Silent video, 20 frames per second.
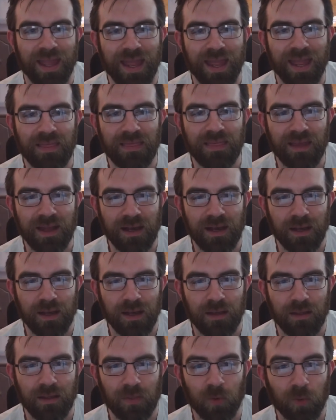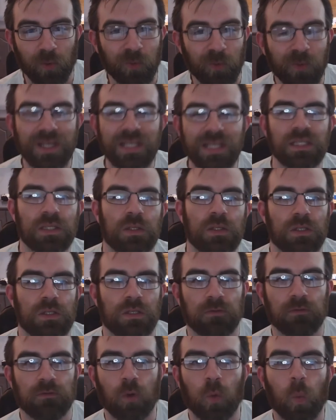and that the
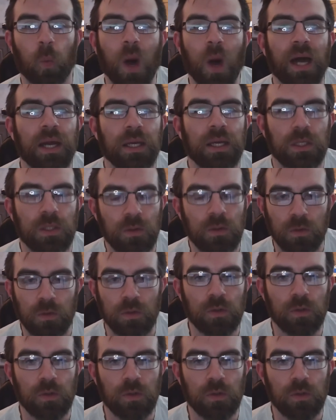reasons for why you